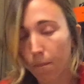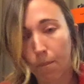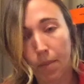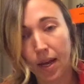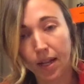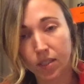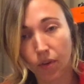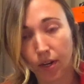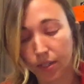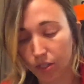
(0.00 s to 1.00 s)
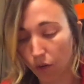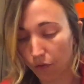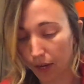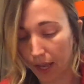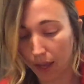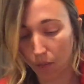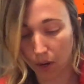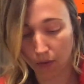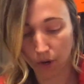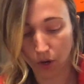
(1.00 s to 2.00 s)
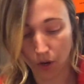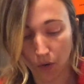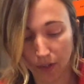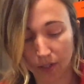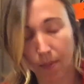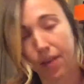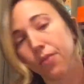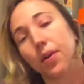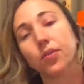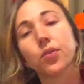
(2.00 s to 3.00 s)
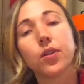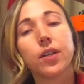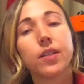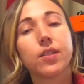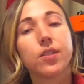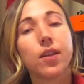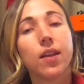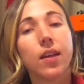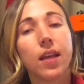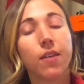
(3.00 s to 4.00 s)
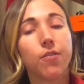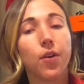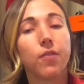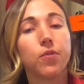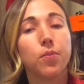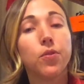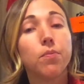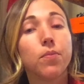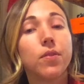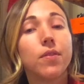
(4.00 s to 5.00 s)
But as far as, don't forget, whenever you're going to the bathroom outdoors, if you have to poop,